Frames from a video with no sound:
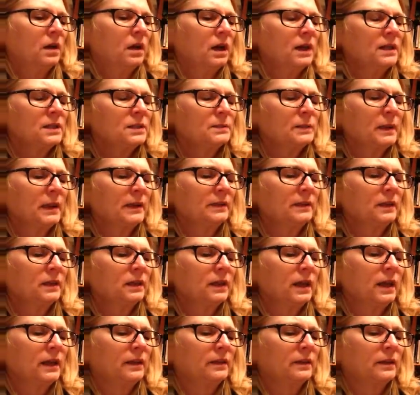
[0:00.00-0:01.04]
I spent the
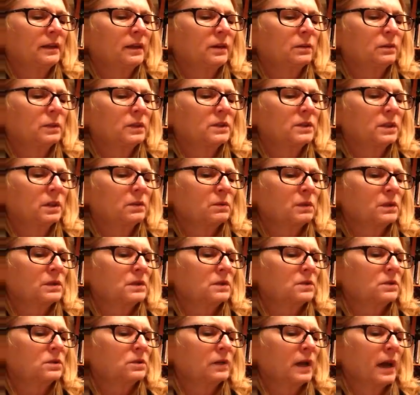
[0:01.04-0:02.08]
night there, which I
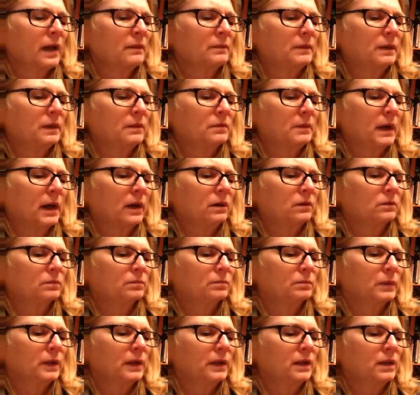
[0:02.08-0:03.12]
wasn't too happy about,
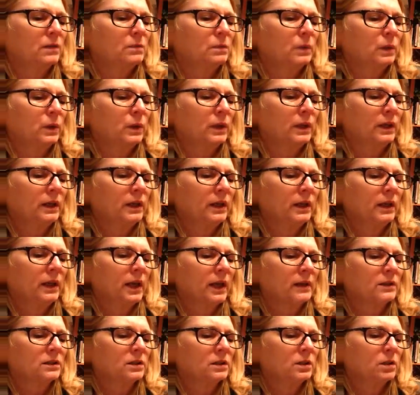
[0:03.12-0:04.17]
but in the morning I
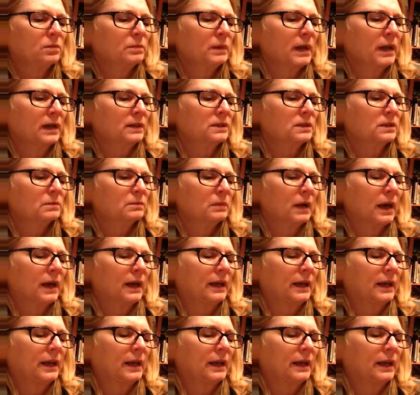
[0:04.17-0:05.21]
got to go back to
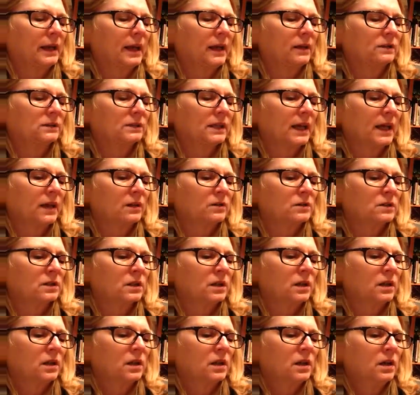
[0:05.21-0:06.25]
Maya and Al's house.
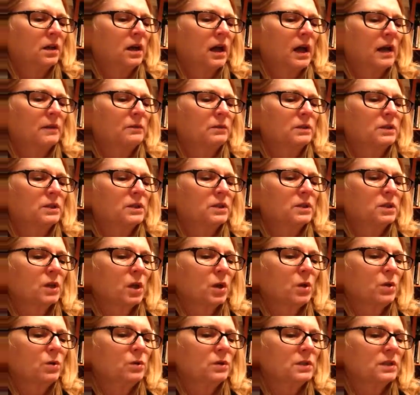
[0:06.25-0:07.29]
I was
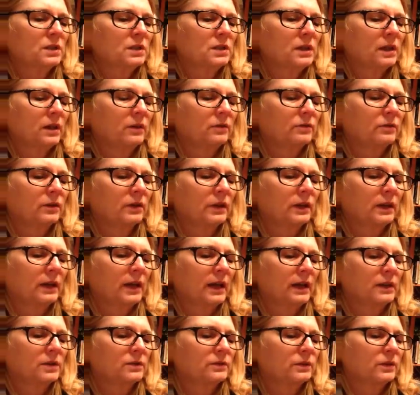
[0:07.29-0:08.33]
so stiff for the
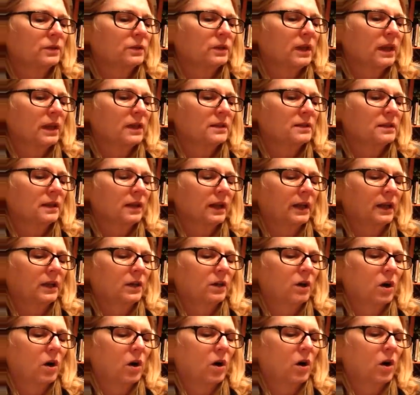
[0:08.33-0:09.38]
next few days that I
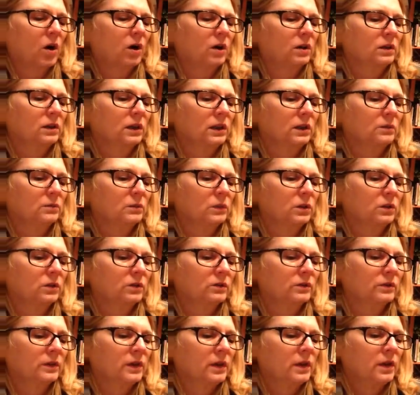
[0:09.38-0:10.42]
could hardly
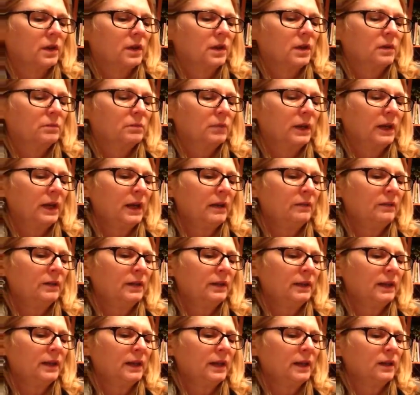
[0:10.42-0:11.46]
move, but
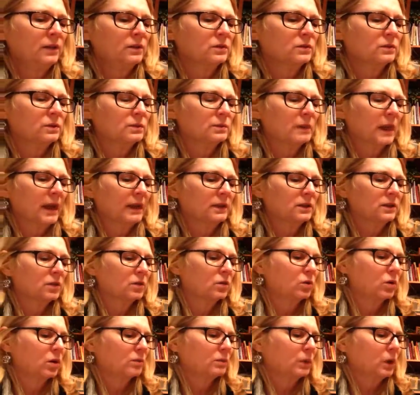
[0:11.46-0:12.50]
everything else was back to
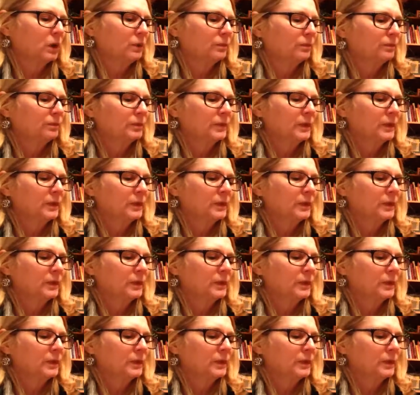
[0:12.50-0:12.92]
normal.